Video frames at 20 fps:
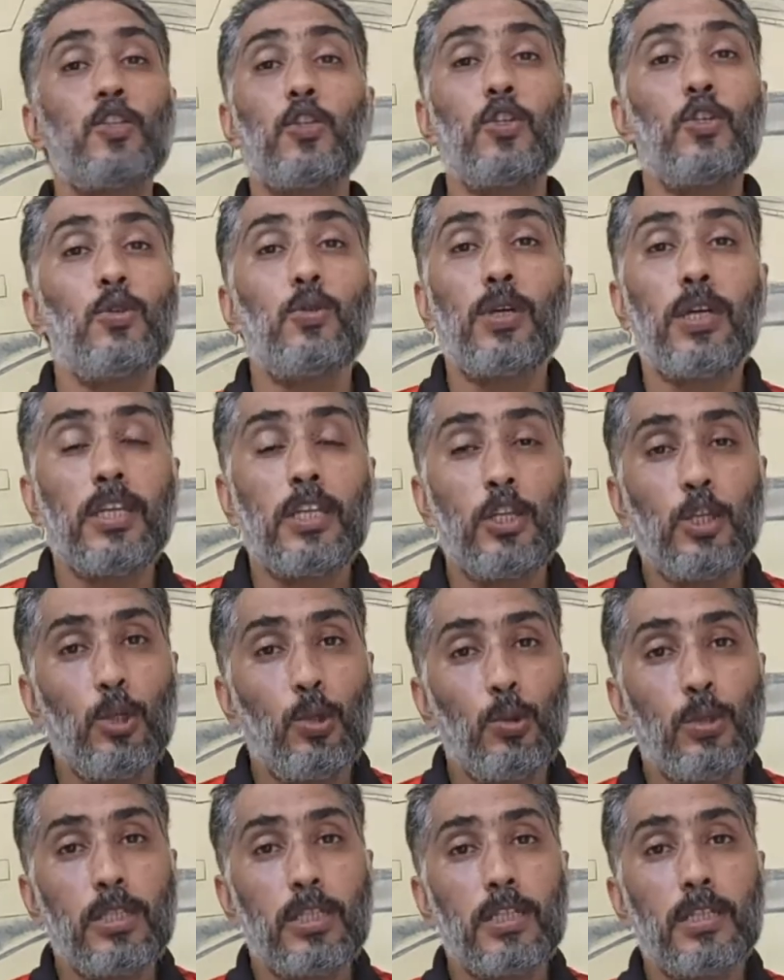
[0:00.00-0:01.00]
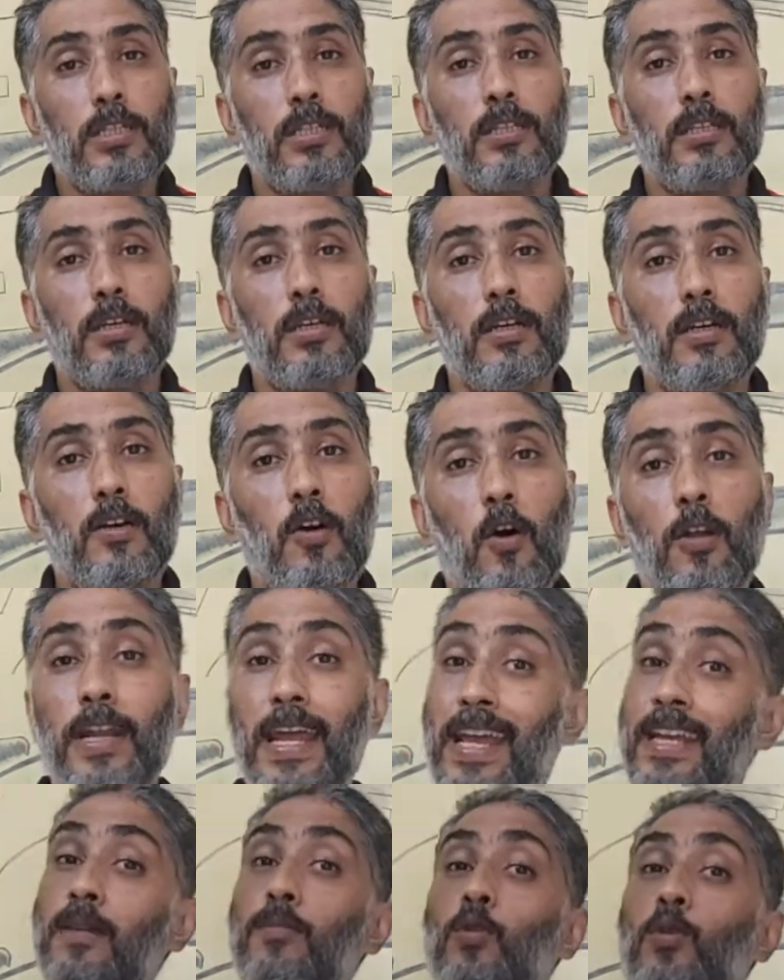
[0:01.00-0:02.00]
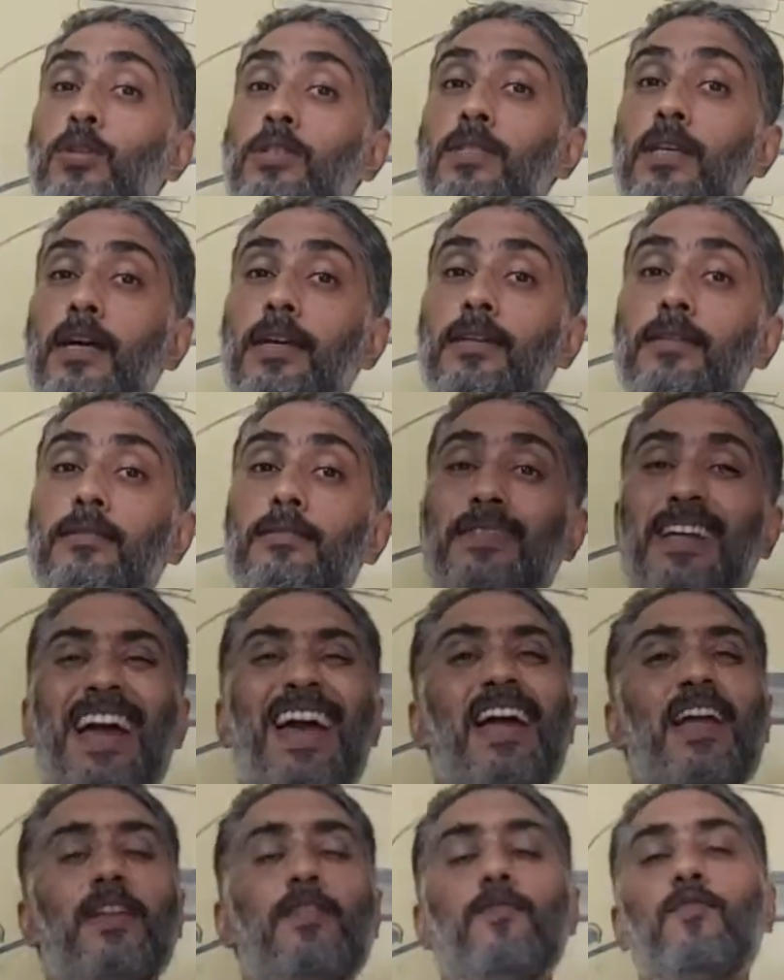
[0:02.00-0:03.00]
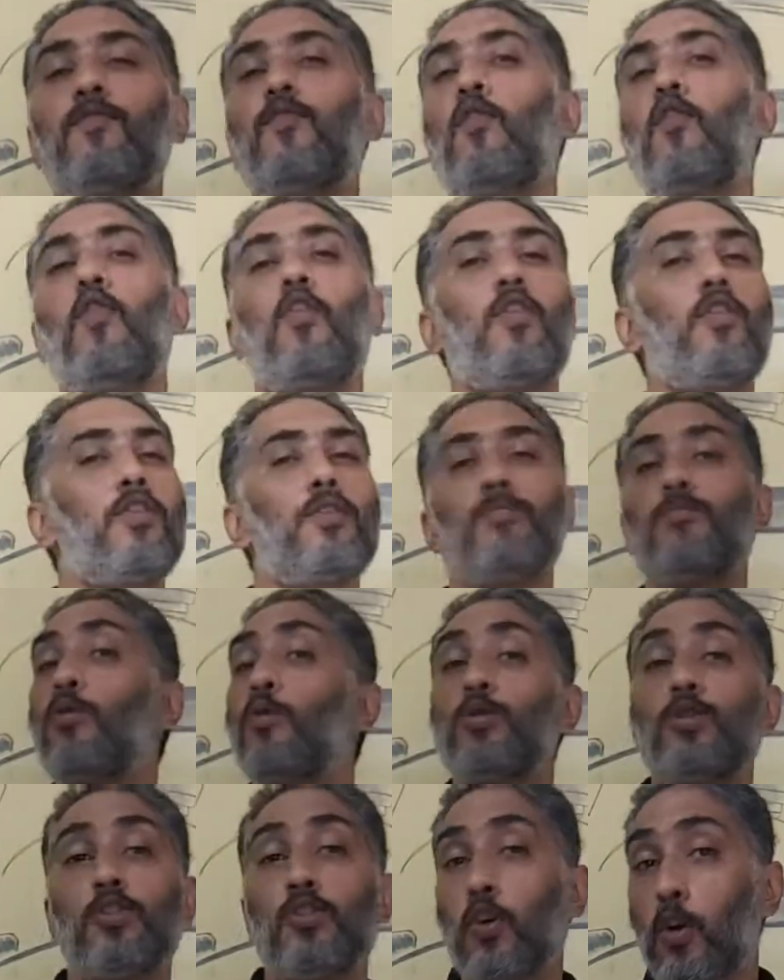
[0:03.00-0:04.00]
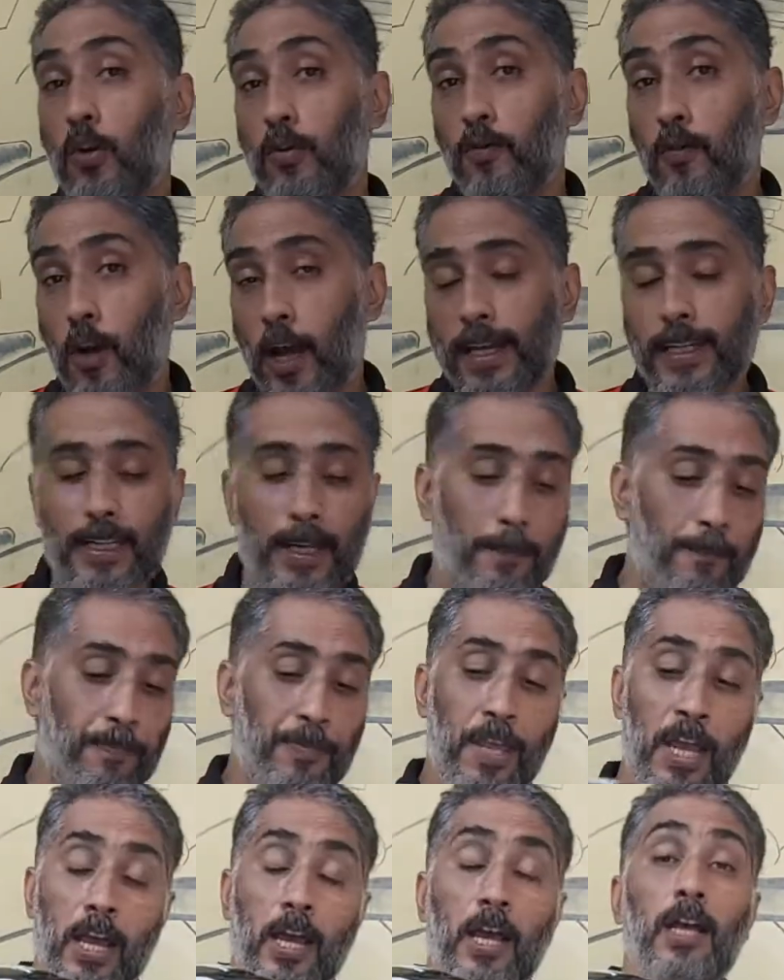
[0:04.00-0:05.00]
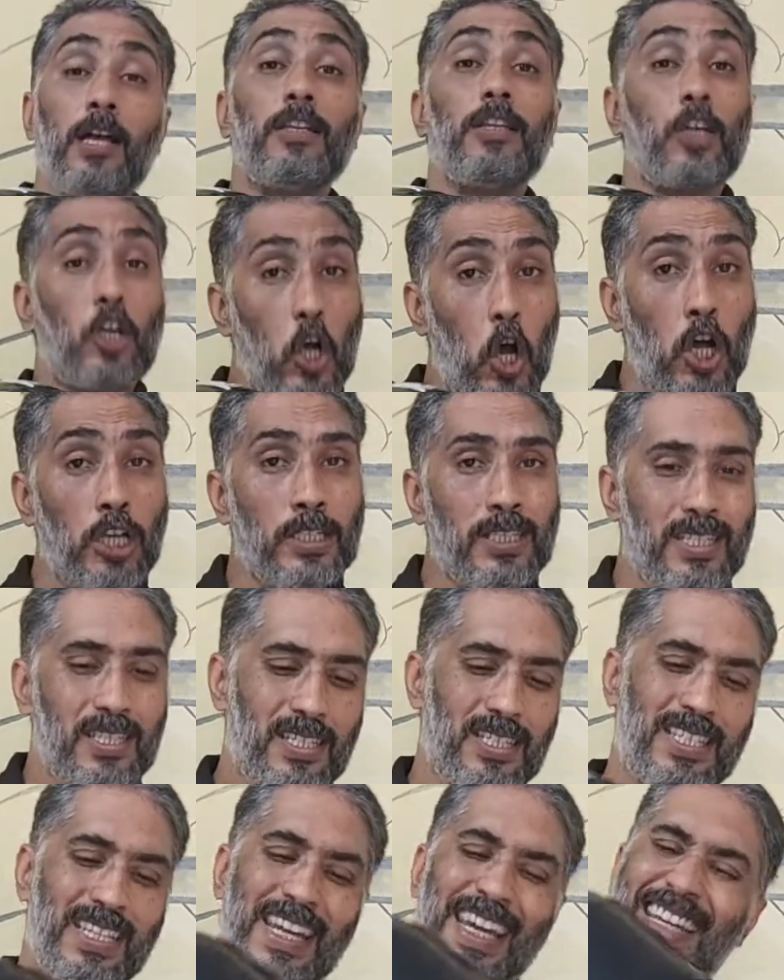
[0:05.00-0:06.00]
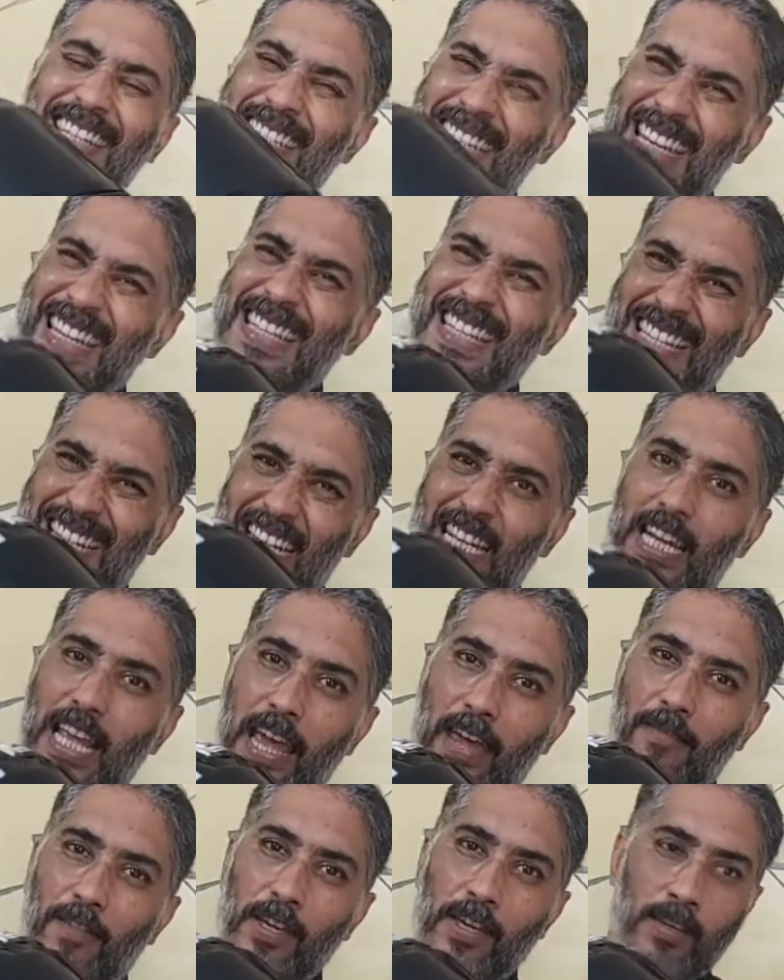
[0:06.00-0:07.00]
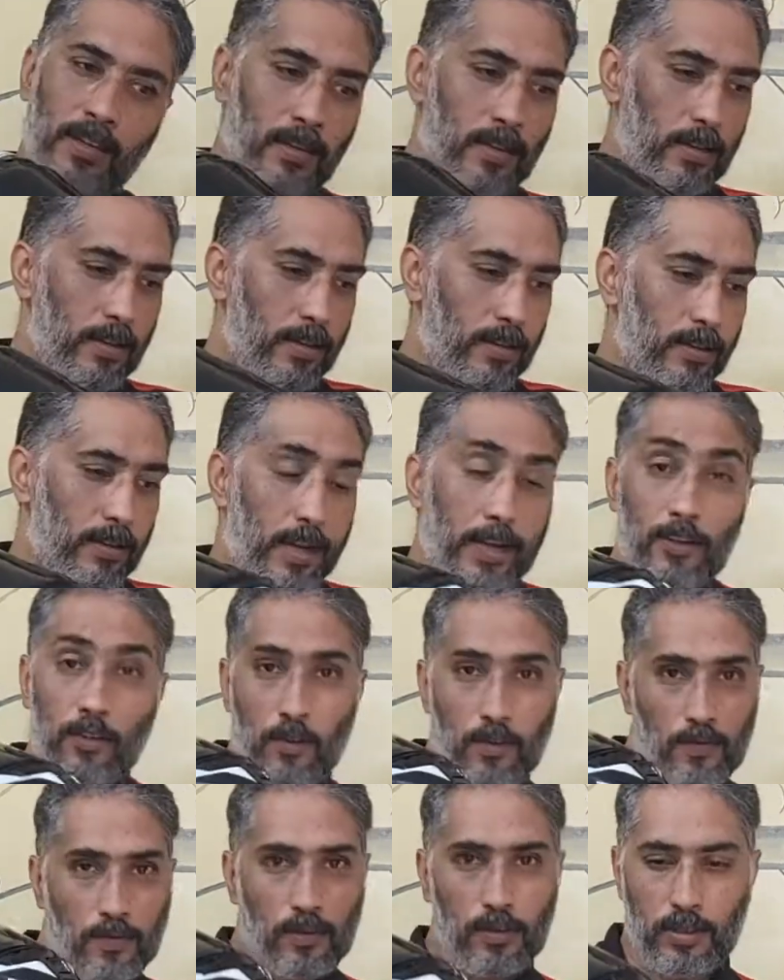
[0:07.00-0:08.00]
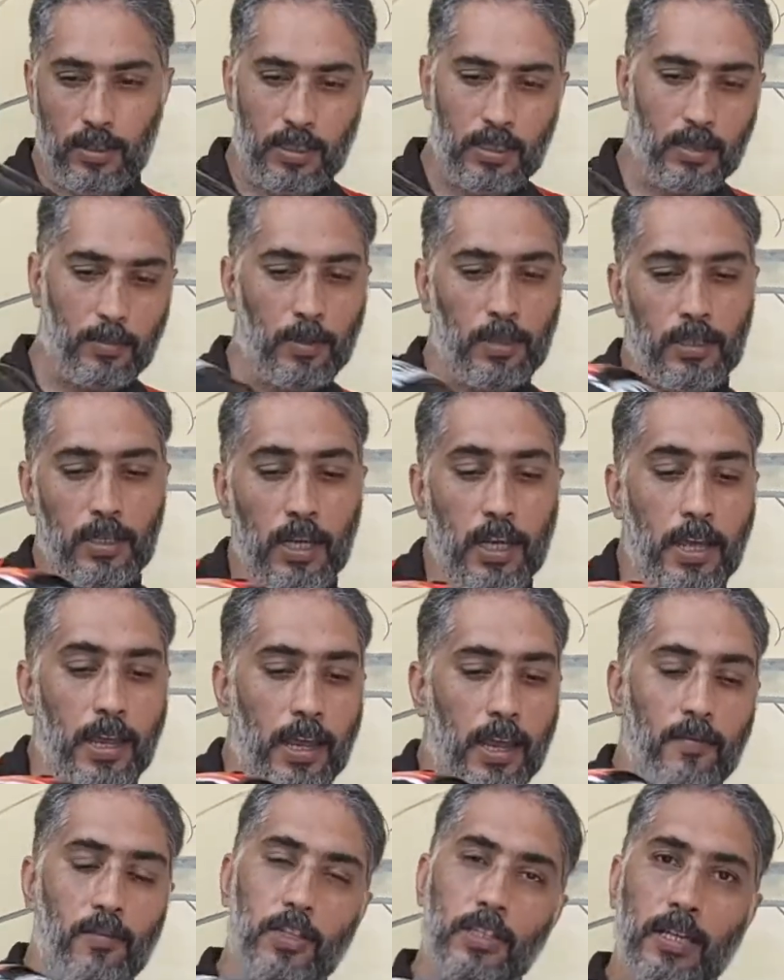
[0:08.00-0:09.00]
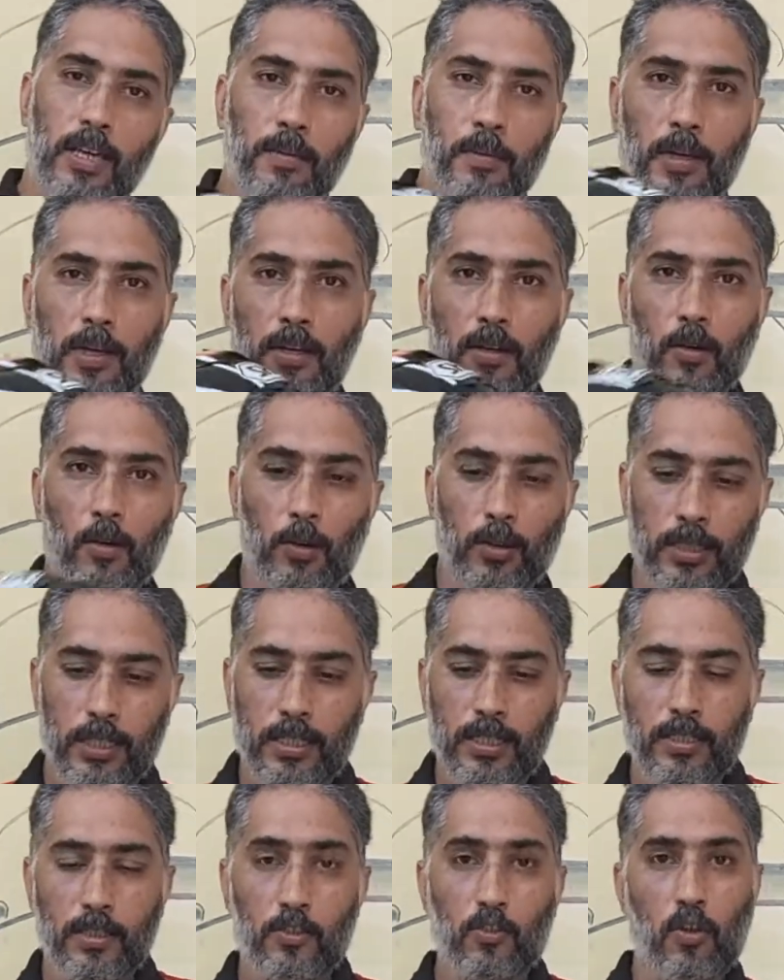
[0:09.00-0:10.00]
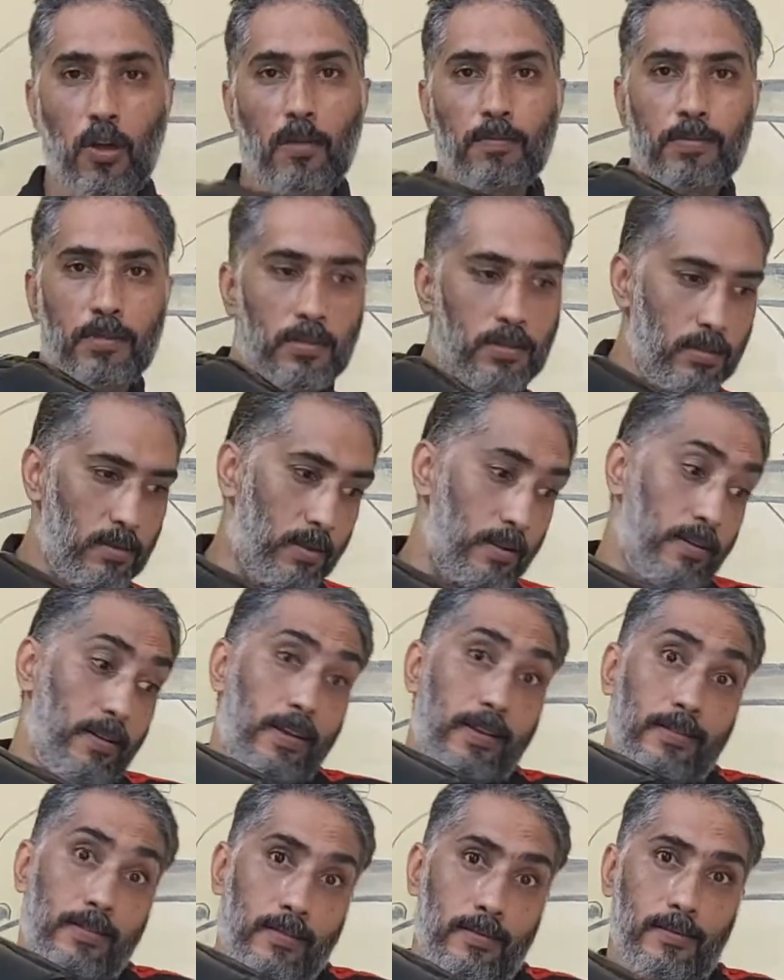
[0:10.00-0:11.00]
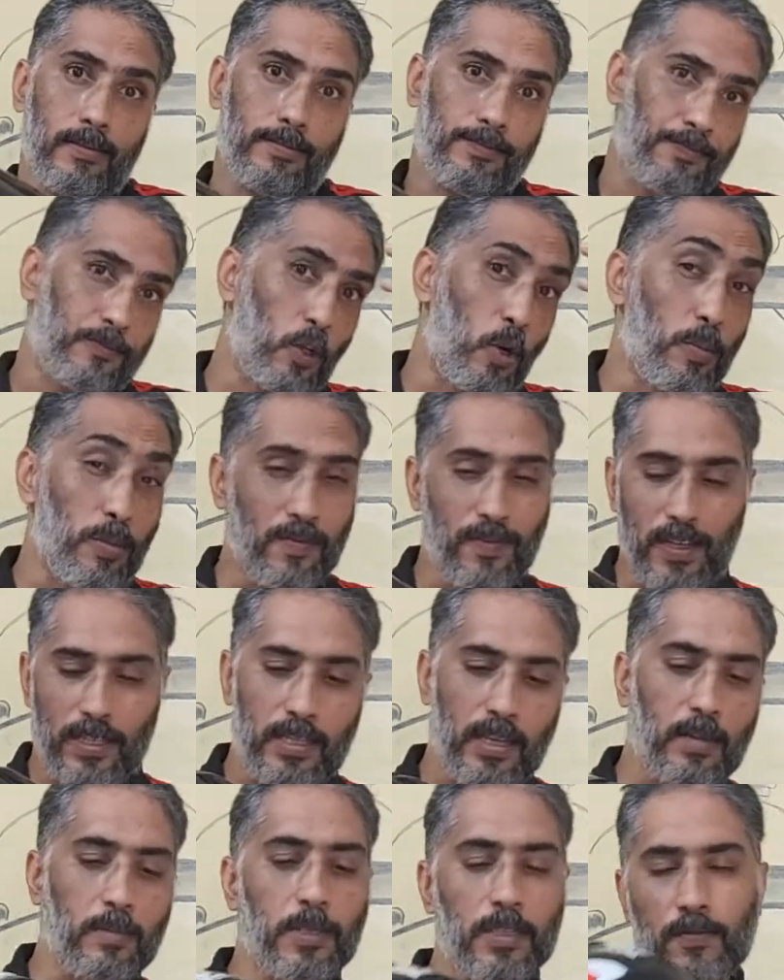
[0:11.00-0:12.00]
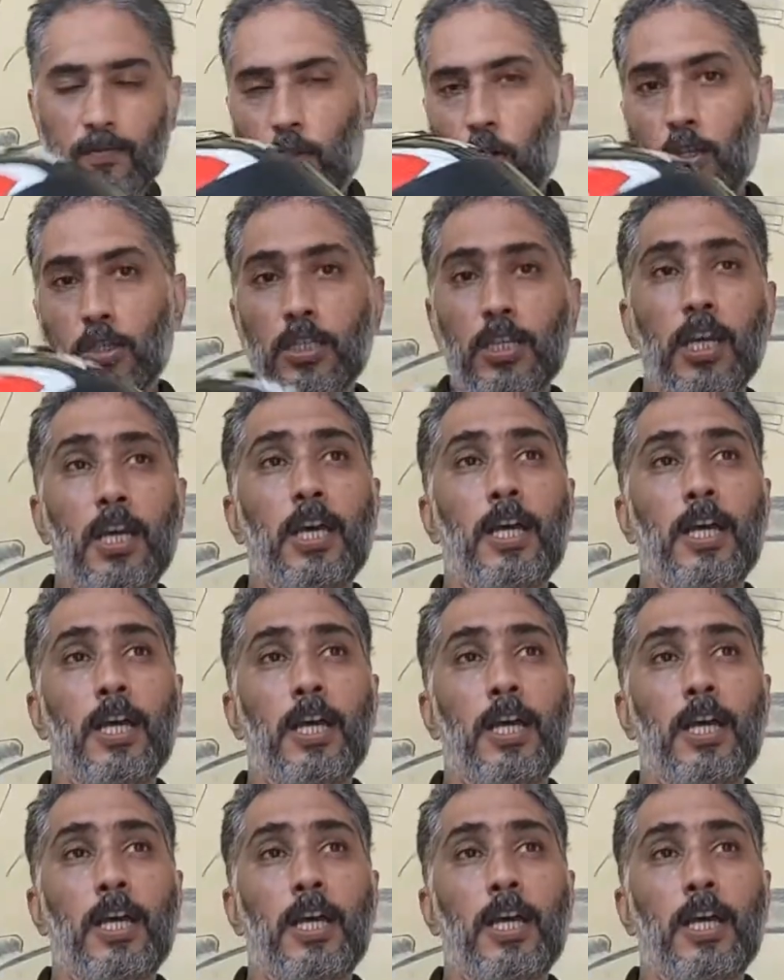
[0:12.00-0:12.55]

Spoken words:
so you can use it on any motorcycle and for most sort of riding. The cons: it is a little heavy. I don't know if you could see, but every time I hold it, it drops, unlike the open face helmet, of course.